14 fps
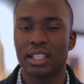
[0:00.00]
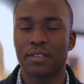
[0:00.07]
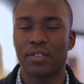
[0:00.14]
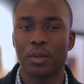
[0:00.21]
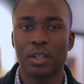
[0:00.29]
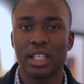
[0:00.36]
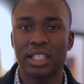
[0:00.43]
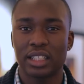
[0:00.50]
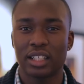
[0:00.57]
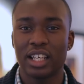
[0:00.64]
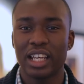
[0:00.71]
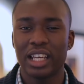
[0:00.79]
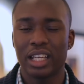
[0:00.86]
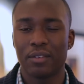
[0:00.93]
I think we need to
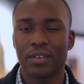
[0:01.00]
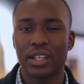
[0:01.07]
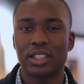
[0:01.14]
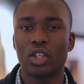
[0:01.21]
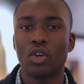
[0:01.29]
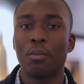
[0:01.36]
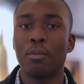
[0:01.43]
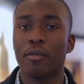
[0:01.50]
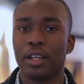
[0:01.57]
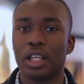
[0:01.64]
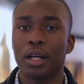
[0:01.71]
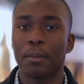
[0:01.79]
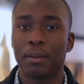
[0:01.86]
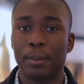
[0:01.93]
invest a lot more in
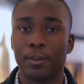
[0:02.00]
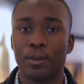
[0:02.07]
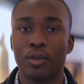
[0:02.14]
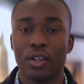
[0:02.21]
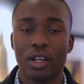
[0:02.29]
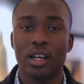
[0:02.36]
young people,